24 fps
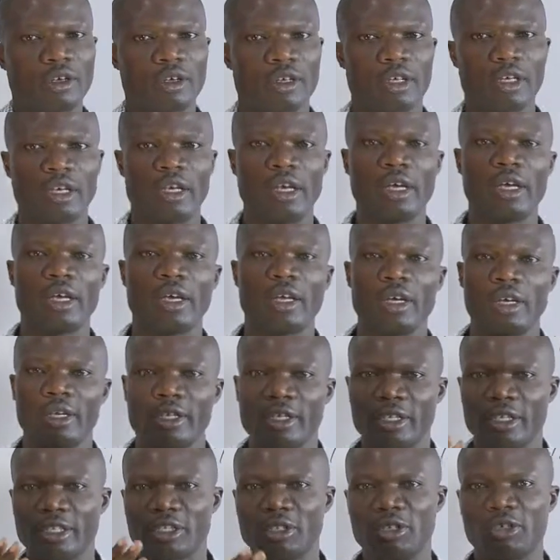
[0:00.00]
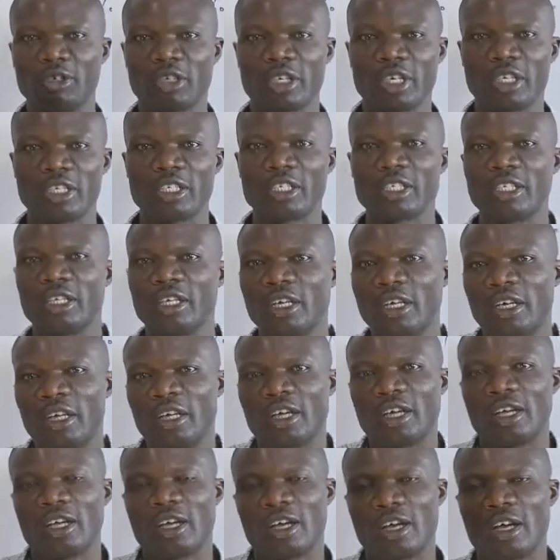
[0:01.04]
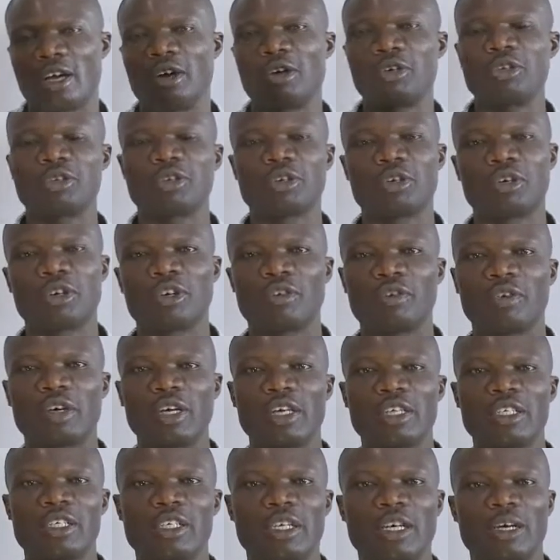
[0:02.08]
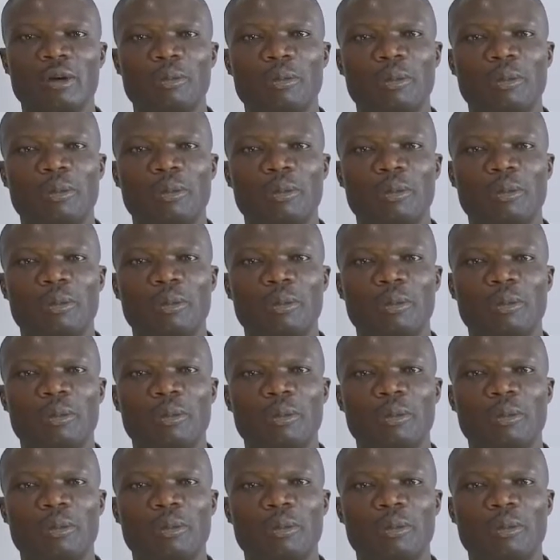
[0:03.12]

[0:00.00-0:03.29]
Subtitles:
Okay, let us look at how to convert